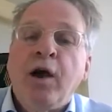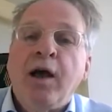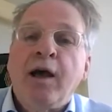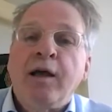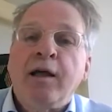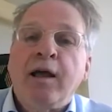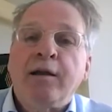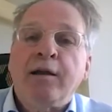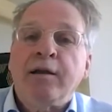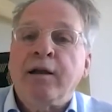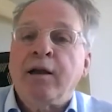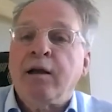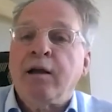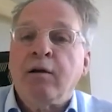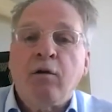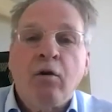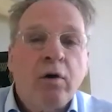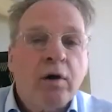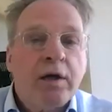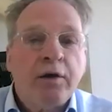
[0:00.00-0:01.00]
and, and, they're
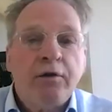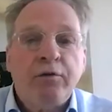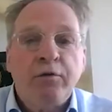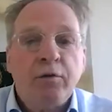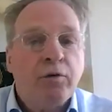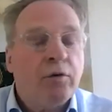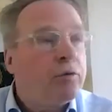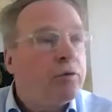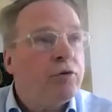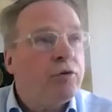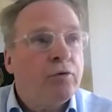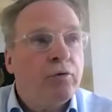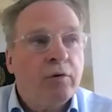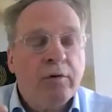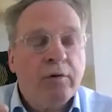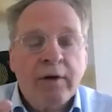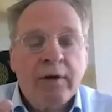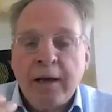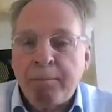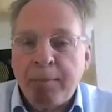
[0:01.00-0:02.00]
longing to,
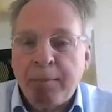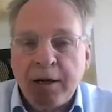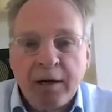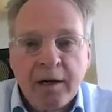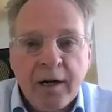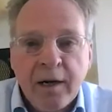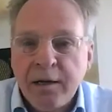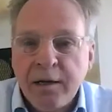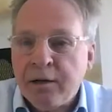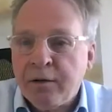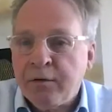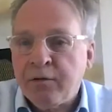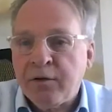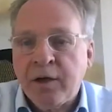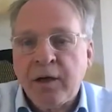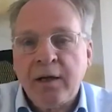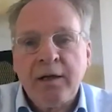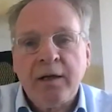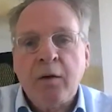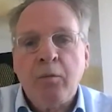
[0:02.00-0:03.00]
to get better guidance
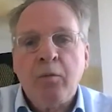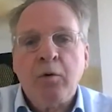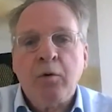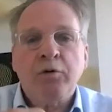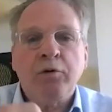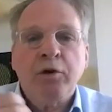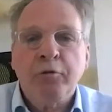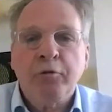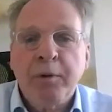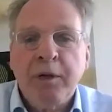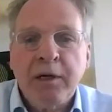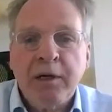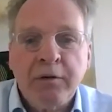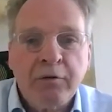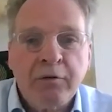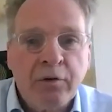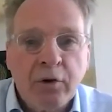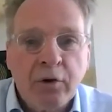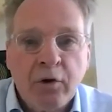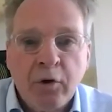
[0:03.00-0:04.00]
and they want to
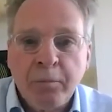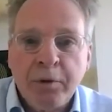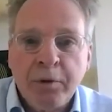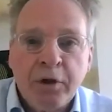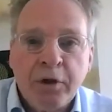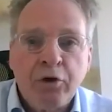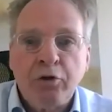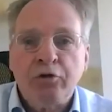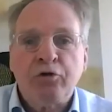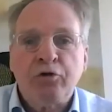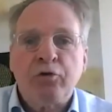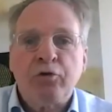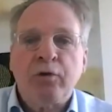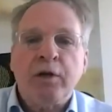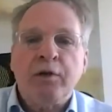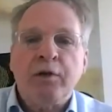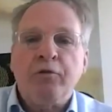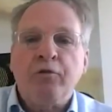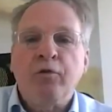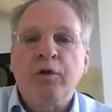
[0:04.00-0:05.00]
experience the company culture
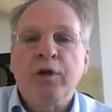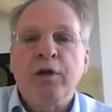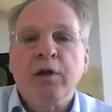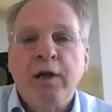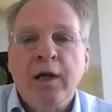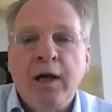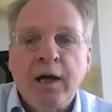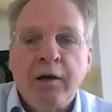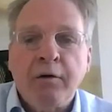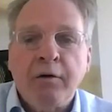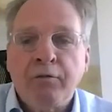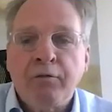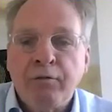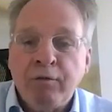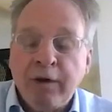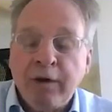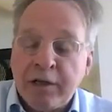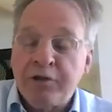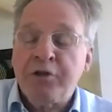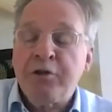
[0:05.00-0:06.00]
in real life.
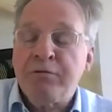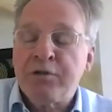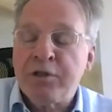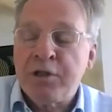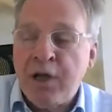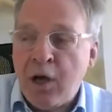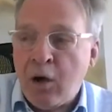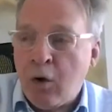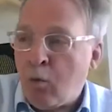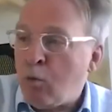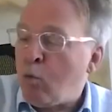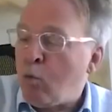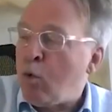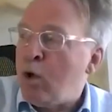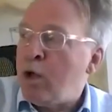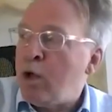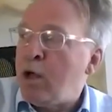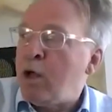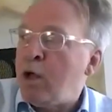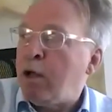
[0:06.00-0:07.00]
At ServiceNow,
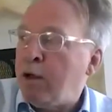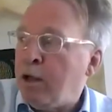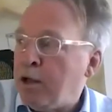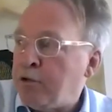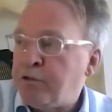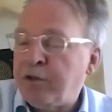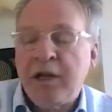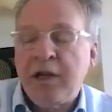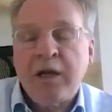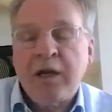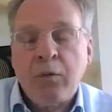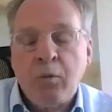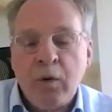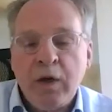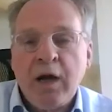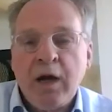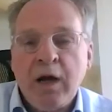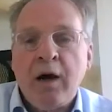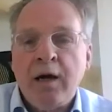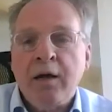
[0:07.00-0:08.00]
last year we
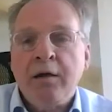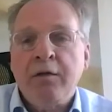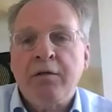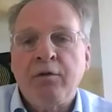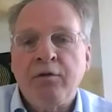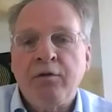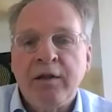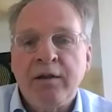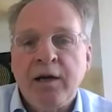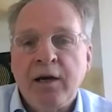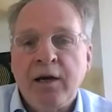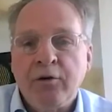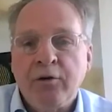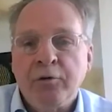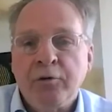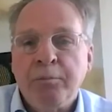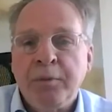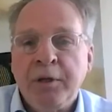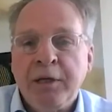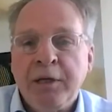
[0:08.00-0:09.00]
hired
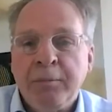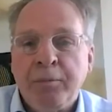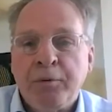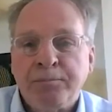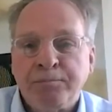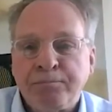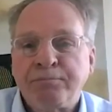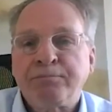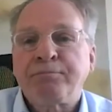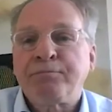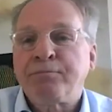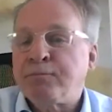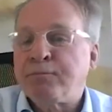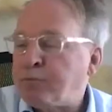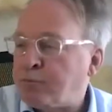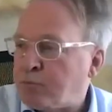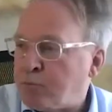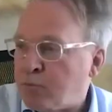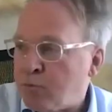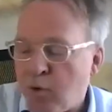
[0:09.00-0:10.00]
3,000 people.
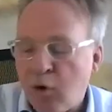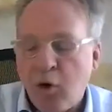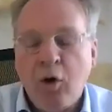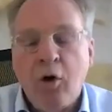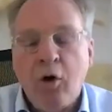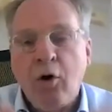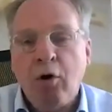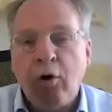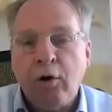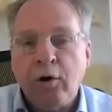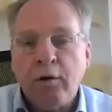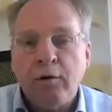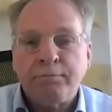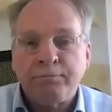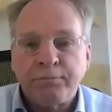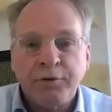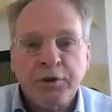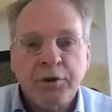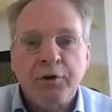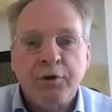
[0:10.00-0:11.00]
Okay.
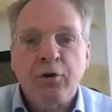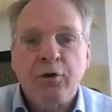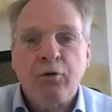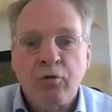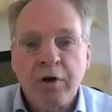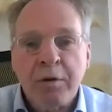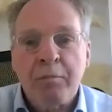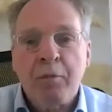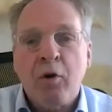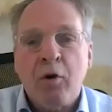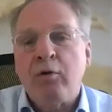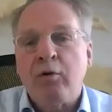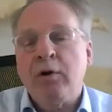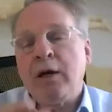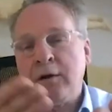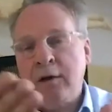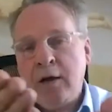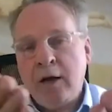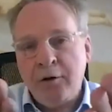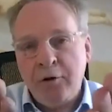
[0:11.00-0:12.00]
All you know, remote.
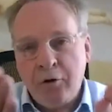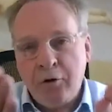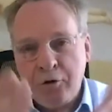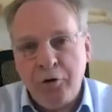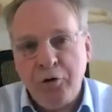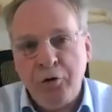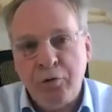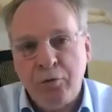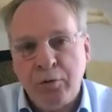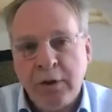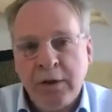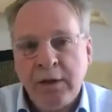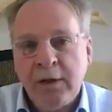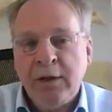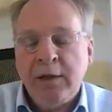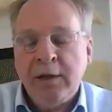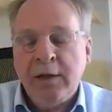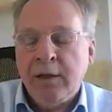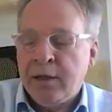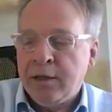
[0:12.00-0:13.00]
I, I know you,
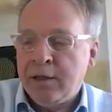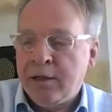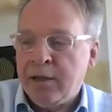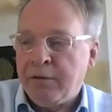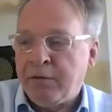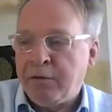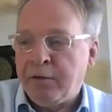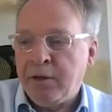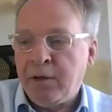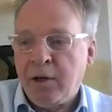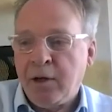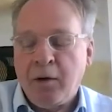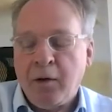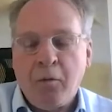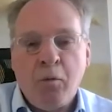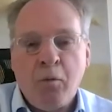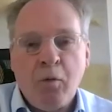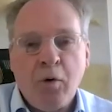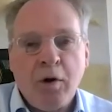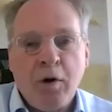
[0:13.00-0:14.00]
yes,
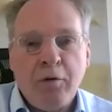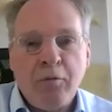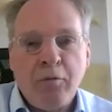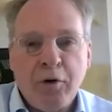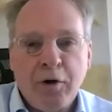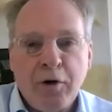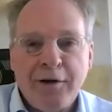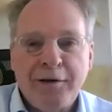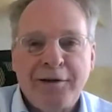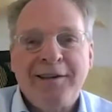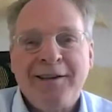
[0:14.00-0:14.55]
uh, were were